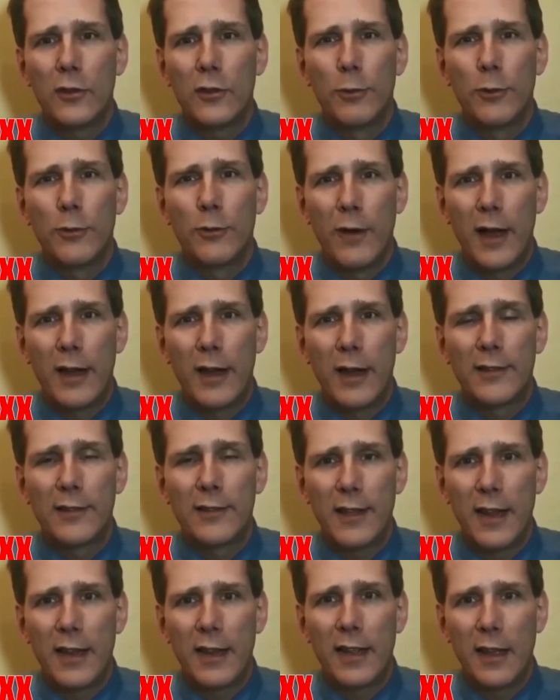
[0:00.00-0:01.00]
they still
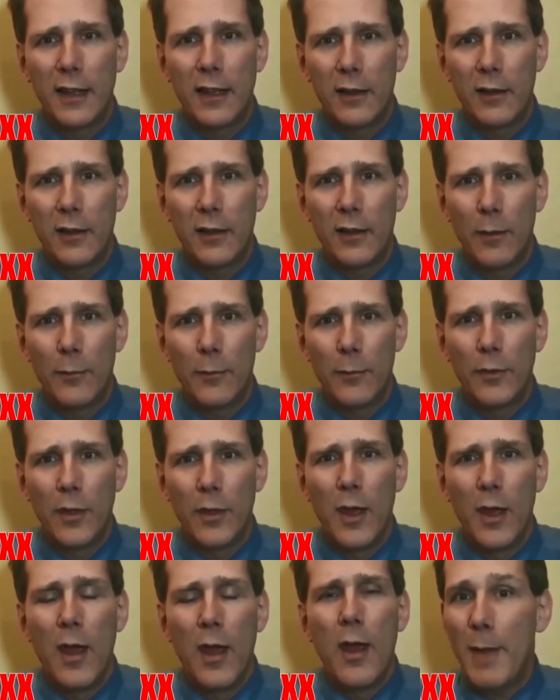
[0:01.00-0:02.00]
provide a steady
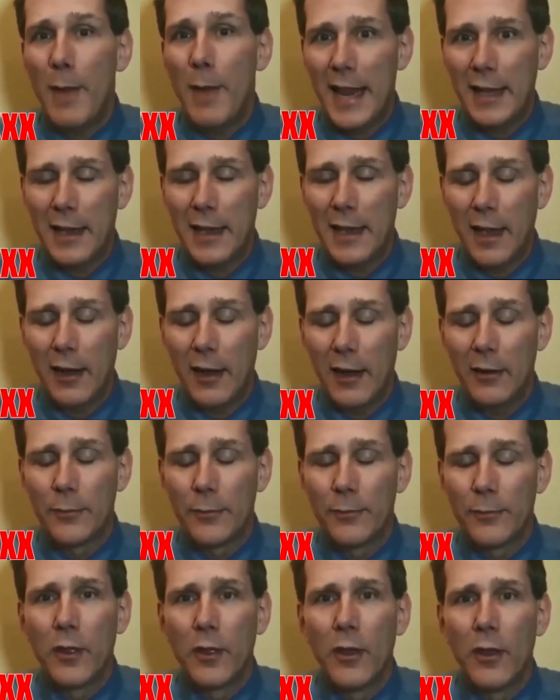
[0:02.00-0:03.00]
income. Well,
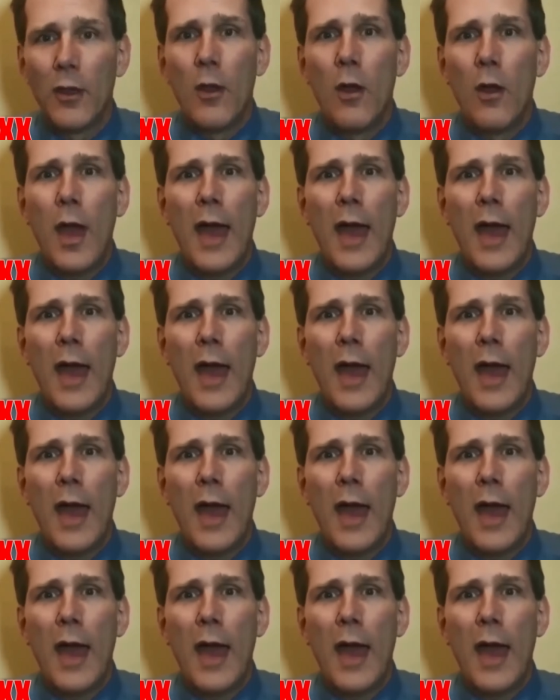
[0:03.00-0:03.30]
Medicare